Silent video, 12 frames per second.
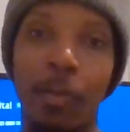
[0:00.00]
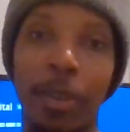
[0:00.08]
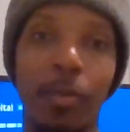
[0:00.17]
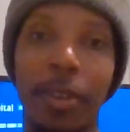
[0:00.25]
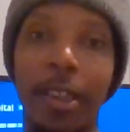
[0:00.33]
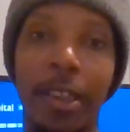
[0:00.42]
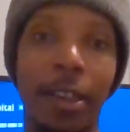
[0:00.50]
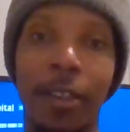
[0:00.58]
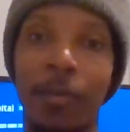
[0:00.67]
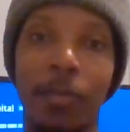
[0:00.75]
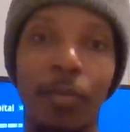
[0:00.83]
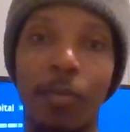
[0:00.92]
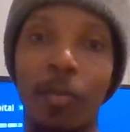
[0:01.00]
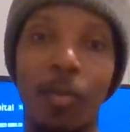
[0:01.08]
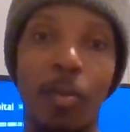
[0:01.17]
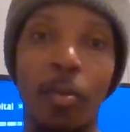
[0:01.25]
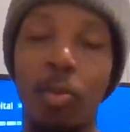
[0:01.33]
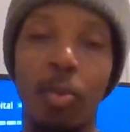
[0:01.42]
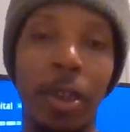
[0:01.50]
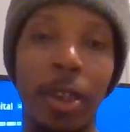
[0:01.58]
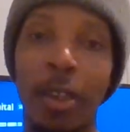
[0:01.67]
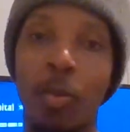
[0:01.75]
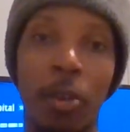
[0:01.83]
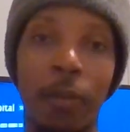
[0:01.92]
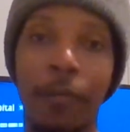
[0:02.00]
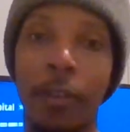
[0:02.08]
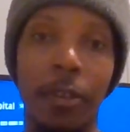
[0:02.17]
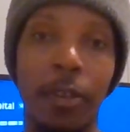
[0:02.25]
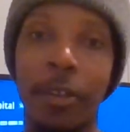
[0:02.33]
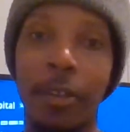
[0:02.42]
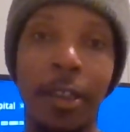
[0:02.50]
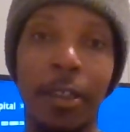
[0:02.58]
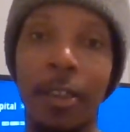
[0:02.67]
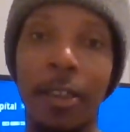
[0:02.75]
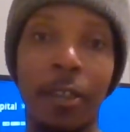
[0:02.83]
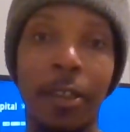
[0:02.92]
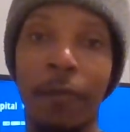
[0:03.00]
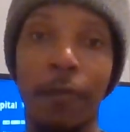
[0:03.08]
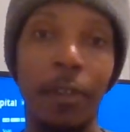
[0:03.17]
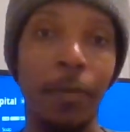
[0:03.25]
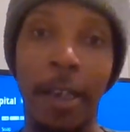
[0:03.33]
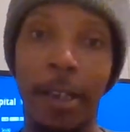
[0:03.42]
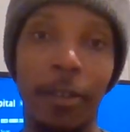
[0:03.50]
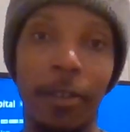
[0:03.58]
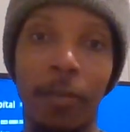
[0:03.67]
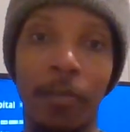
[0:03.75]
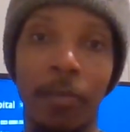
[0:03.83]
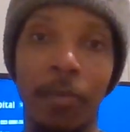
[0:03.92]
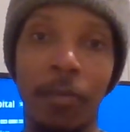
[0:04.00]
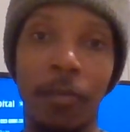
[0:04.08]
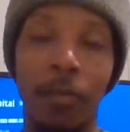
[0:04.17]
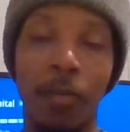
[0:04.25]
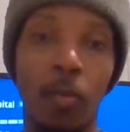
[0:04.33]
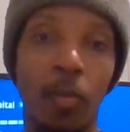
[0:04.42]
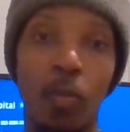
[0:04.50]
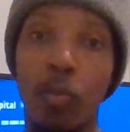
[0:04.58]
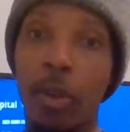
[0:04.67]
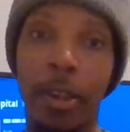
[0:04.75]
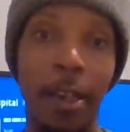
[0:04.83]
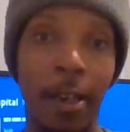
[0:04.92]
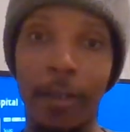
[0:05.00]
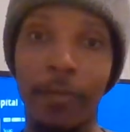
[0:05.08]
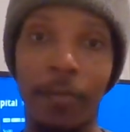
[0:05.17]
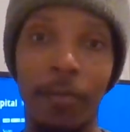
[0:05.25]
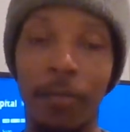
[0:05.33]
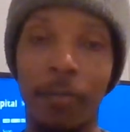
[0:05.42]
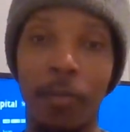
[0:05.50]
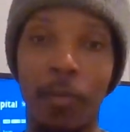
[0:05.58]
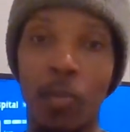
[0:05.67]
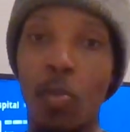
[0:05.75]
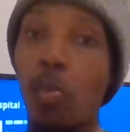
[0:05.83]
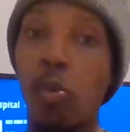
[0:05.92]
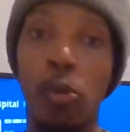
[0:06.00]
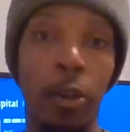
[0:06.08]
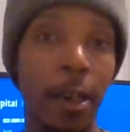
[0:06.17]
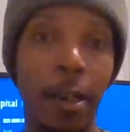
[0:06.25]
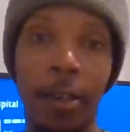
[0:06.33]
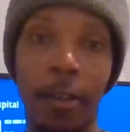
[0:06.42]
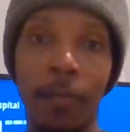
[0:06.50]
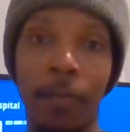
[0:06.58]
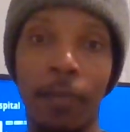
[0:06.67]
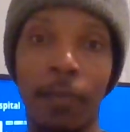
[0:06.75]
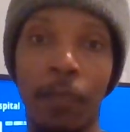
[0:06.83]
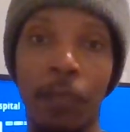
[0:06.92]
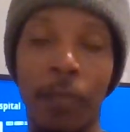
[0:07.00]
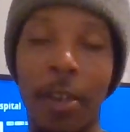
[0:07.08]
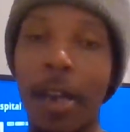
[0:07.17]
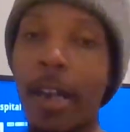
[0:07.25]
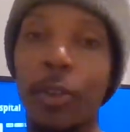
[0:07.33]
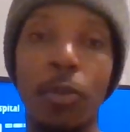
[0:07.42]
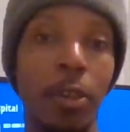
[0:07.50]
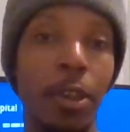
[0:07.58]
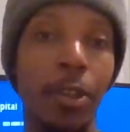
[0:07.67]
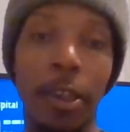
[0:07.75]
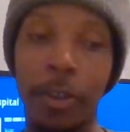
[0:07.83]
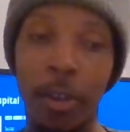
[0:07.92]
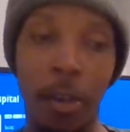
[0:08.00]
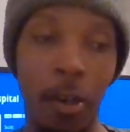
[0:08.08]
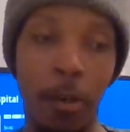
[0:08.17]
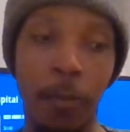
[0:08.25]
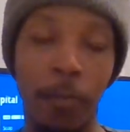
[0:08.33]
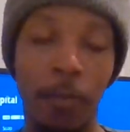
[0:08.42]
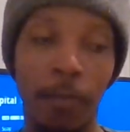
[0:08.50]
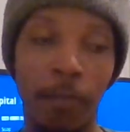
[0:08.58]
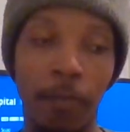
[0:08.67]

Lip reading: we ain't worth your dignity and self-respect. We're not. We're not. Our joysticks aren't.